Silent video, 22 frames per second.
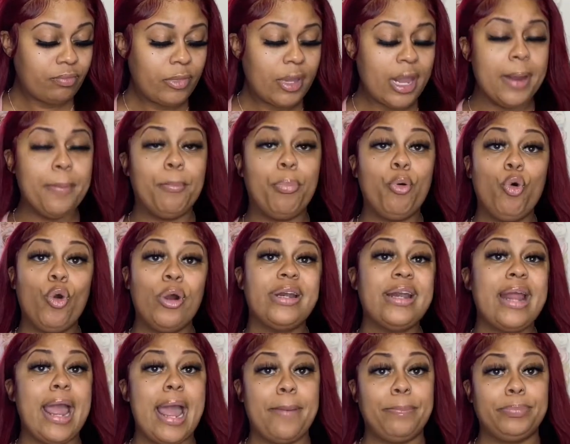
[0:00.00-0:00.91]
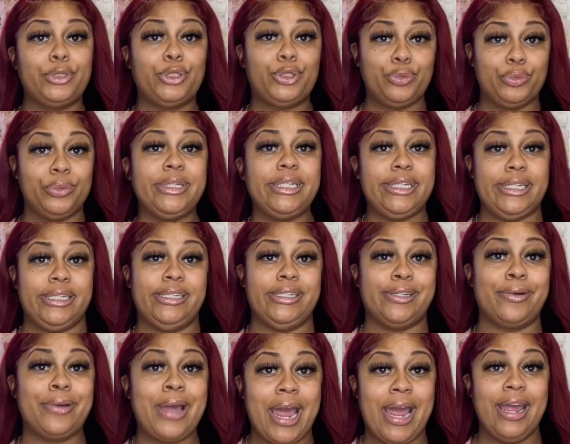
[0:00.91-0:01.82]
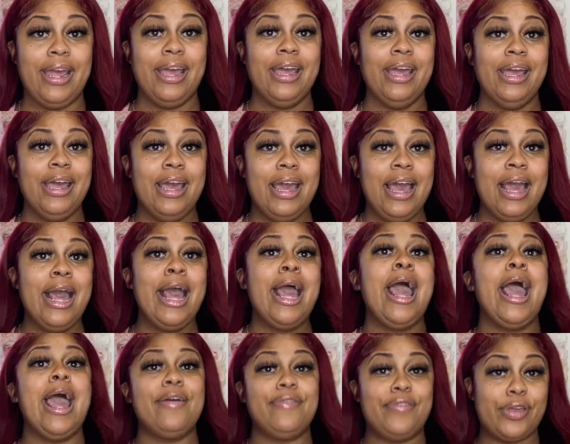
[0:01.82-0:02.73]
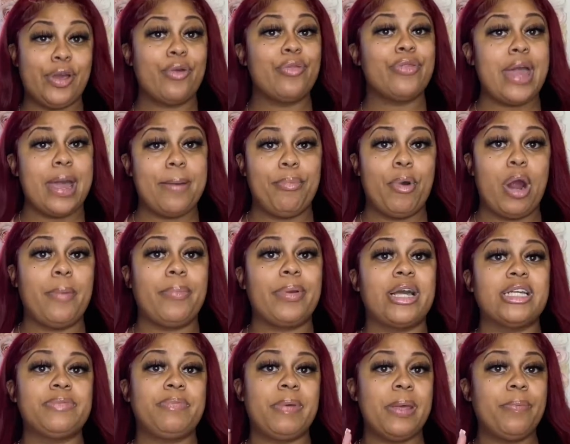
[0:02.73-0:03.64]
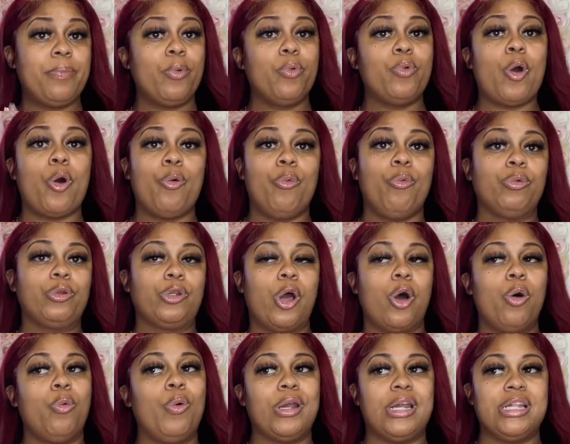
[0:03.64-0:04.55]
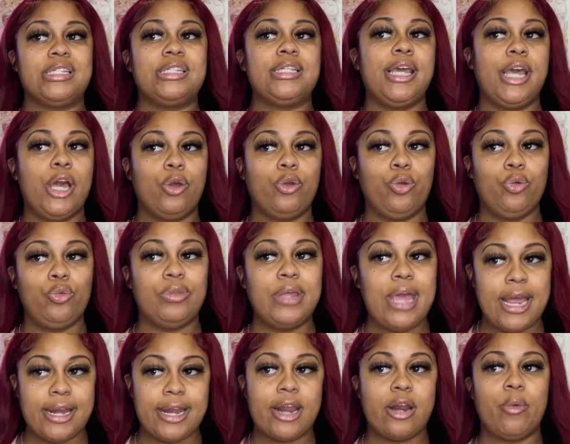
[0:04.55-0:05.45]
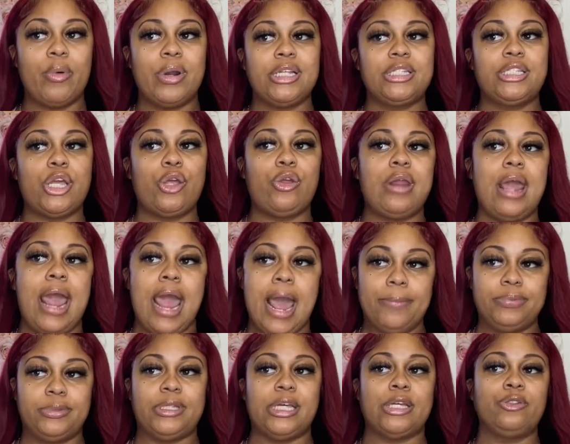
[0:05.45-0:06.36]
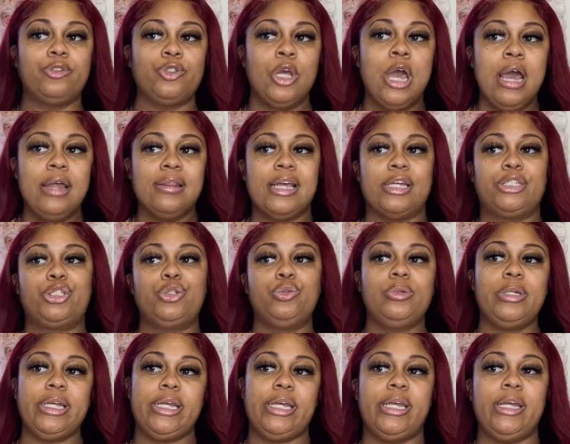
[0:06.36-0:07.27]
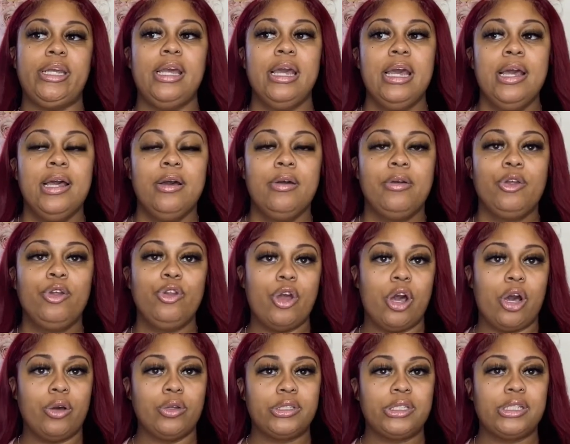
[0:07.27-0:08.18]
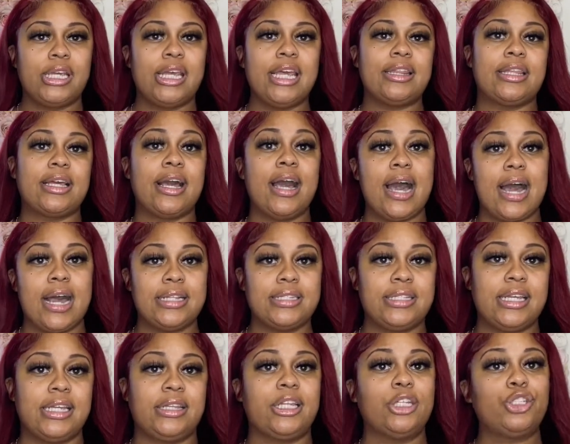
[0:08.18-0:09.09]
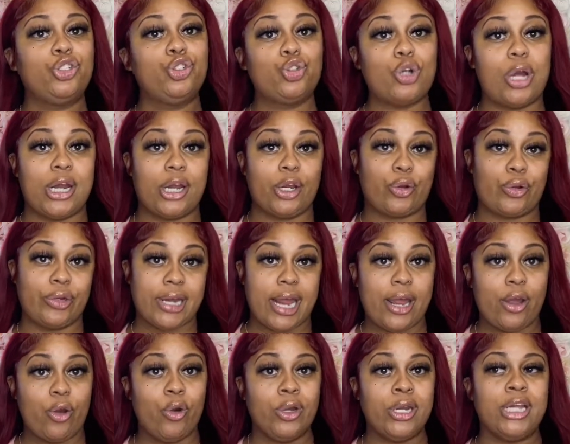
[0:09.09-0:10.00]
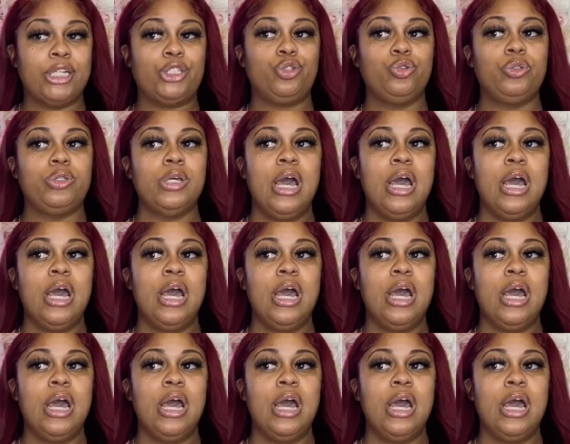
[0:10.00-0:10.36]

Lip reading: important apps you need, okay? Heavy on that part, because people don't want to tell you that. They don't want to tell you the apps that you need, you know, to get the content that you're trying to create, or that you,